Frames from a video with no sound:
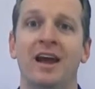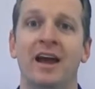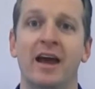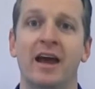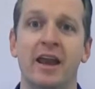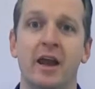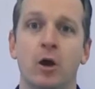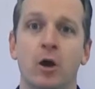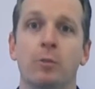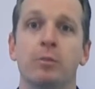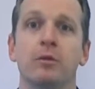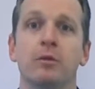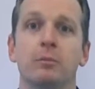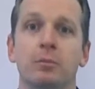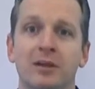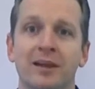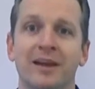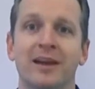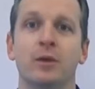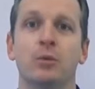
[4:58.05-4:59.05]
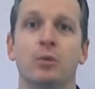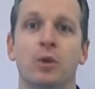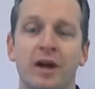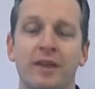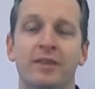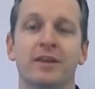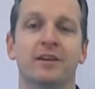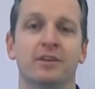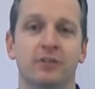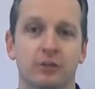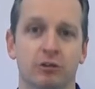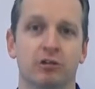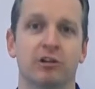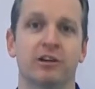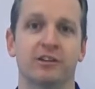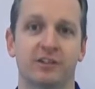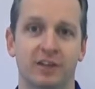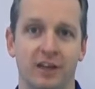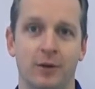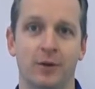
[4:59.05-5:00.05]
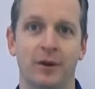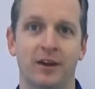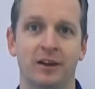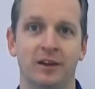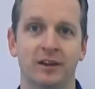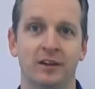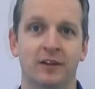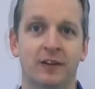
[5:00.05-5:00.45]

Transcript: and help them plan where their story is going